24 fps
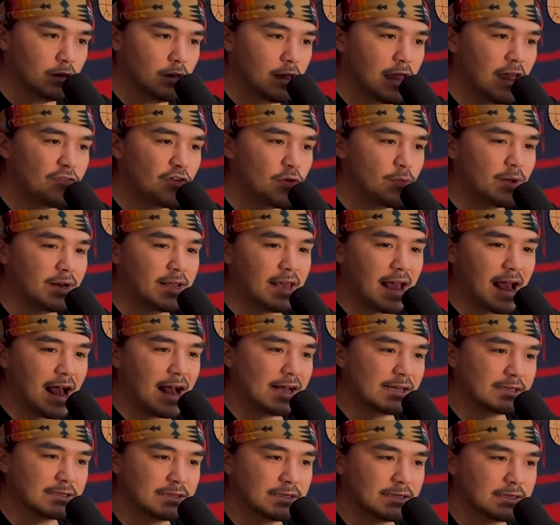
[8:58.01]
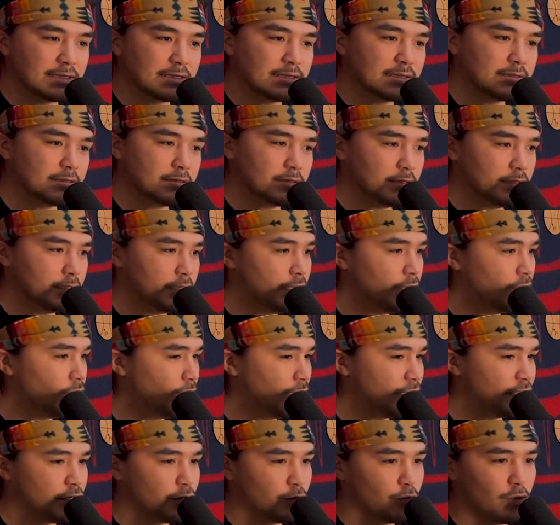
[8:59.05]
everybody has this, you know,
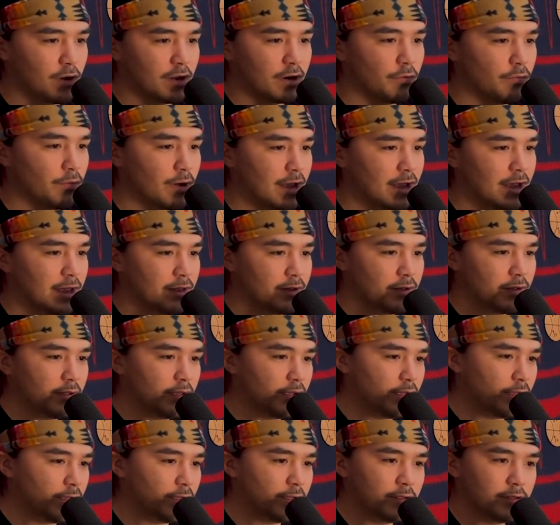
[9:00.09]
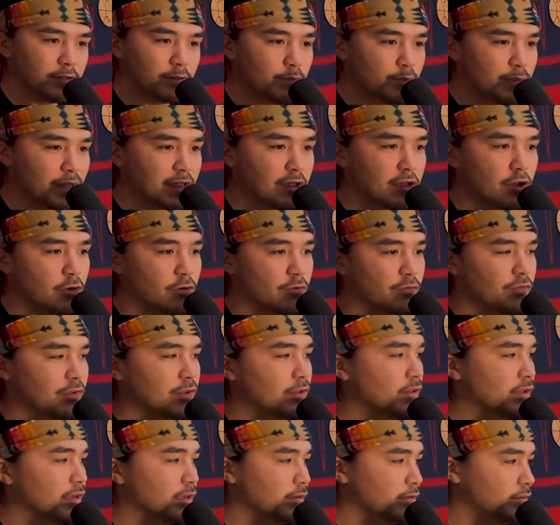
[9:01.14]
like you're one away in bingo
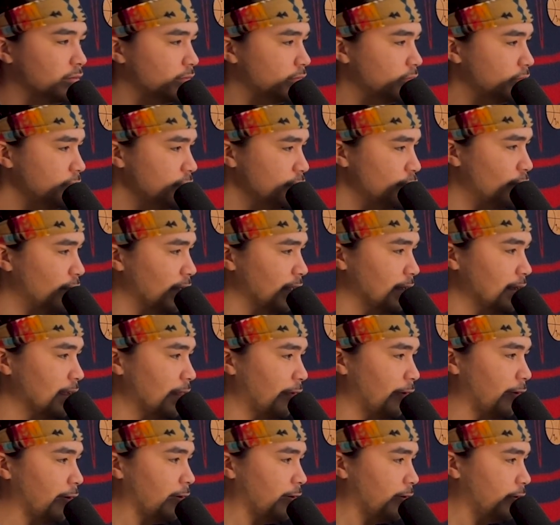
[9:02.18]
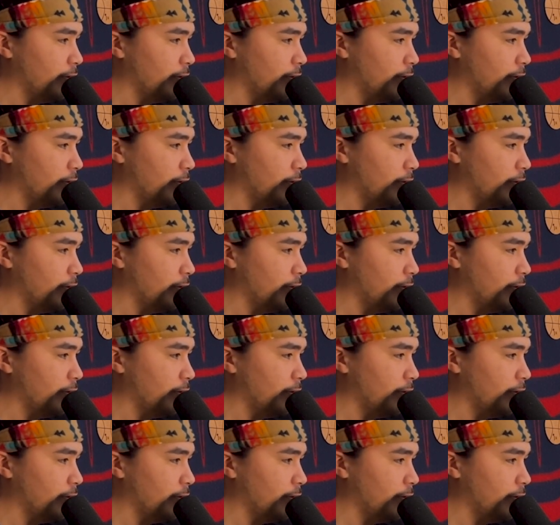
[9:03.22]
feeling to one another.